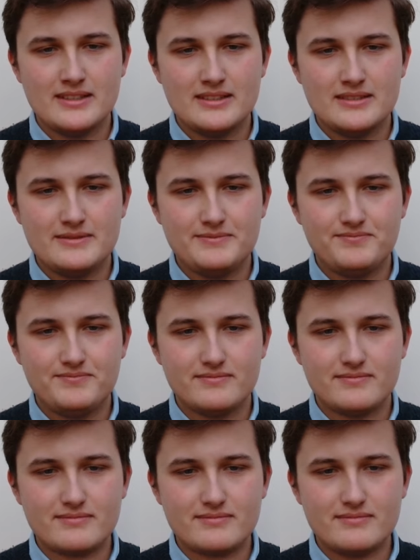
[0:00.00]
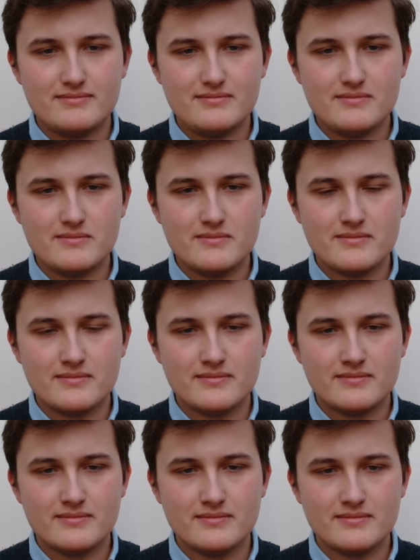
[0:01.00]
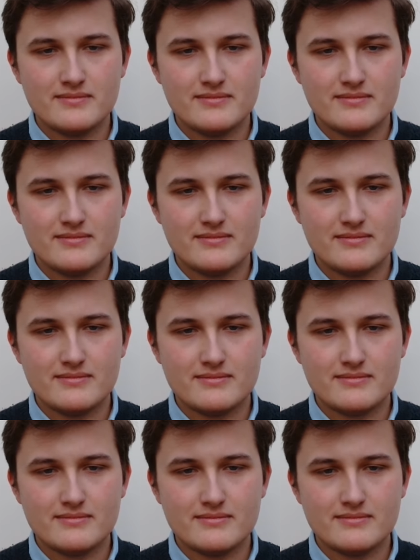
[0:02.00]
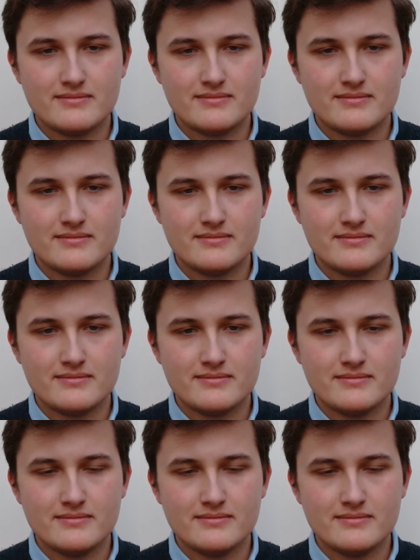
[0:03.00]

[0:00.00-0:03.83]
The person shown says nothing.